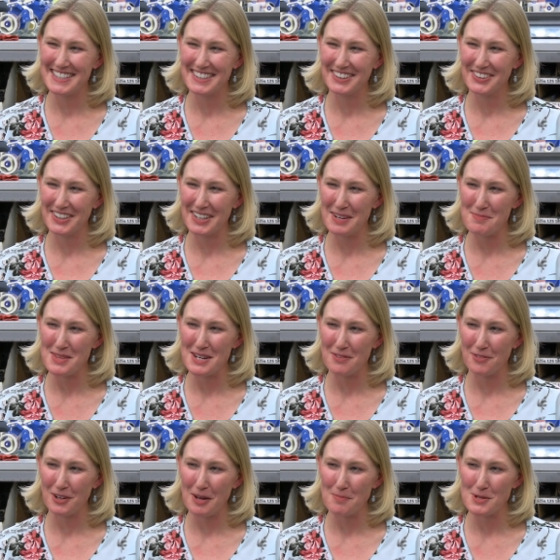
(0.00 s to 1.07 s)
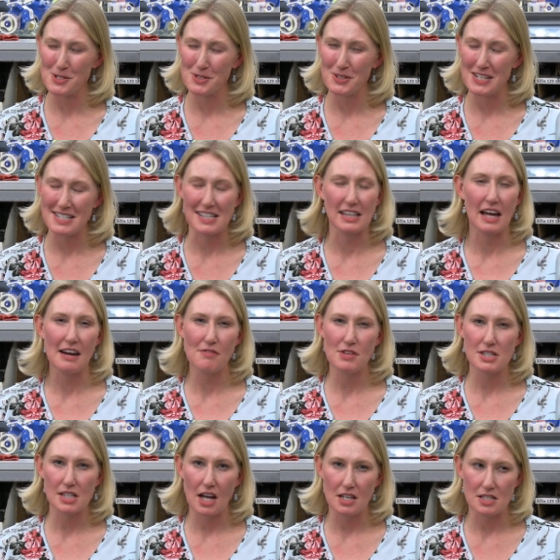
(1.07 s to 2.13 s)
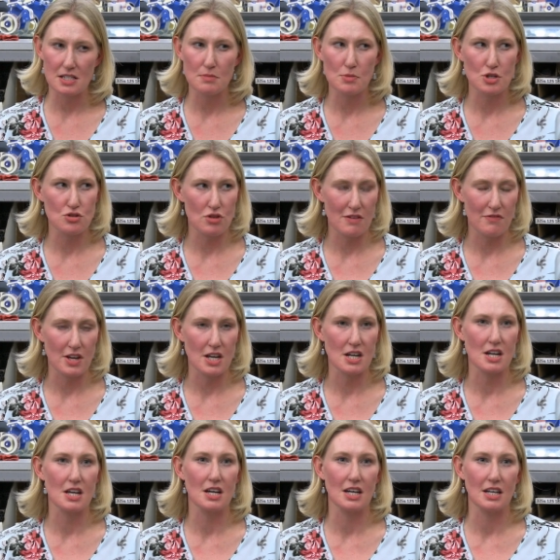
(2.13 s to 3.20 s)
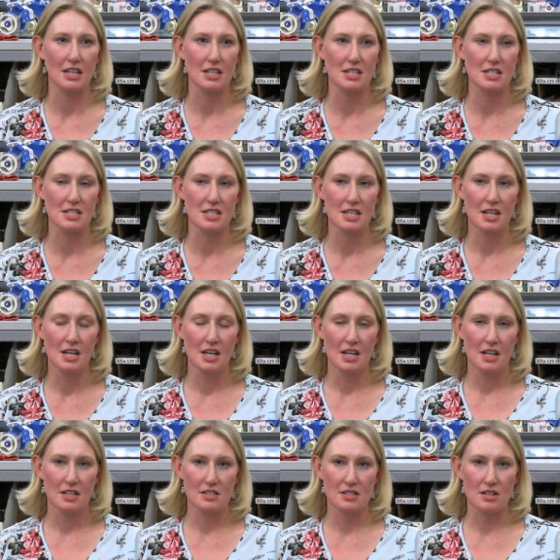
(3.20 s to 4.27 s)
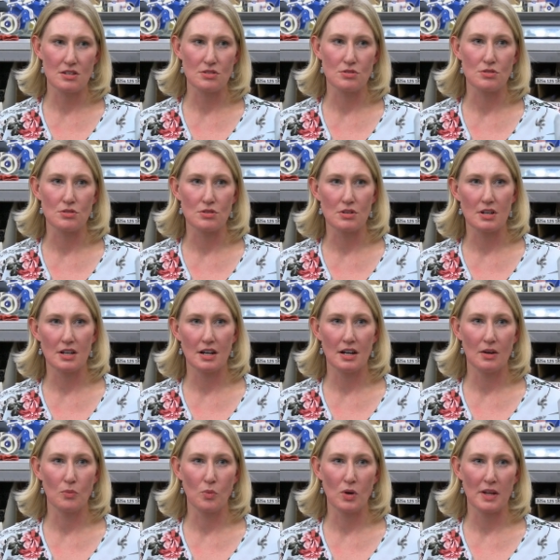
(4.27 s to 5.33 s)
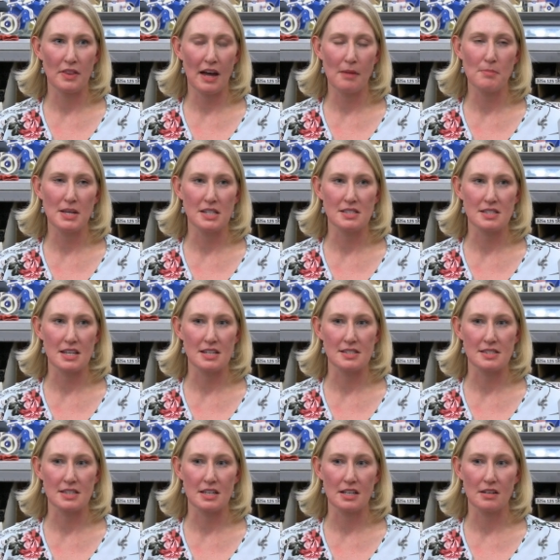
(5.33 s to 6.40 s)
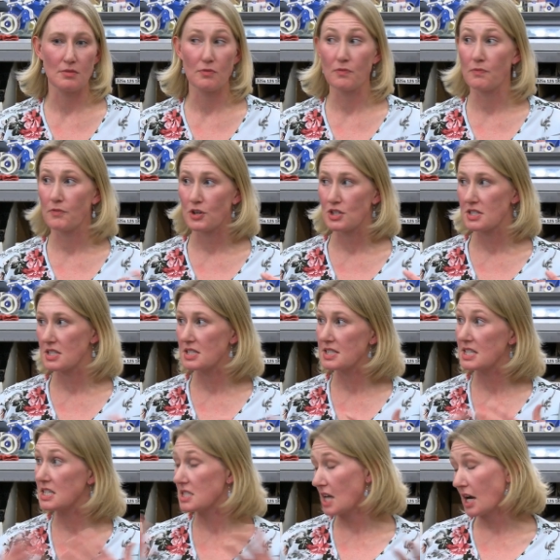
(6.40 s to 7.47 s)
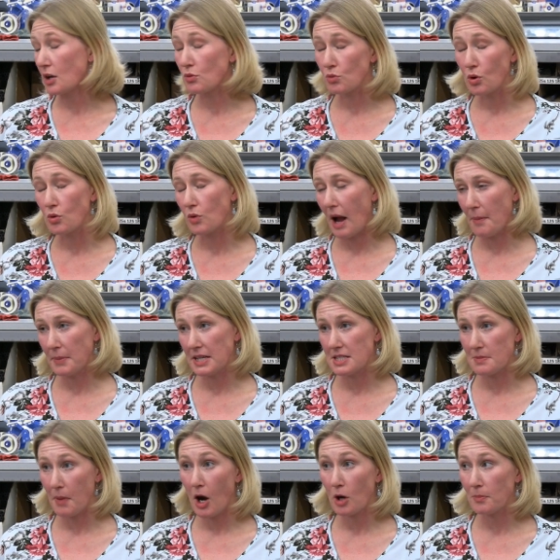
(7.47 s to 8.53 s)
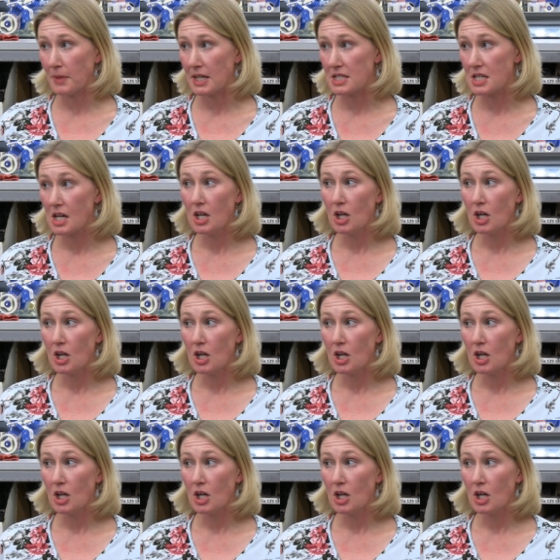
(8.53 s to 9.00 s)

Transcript: looking up the different opportunities. A lot of it's customer driven. And so what that means is that, for instance, the entire roll wrapping department,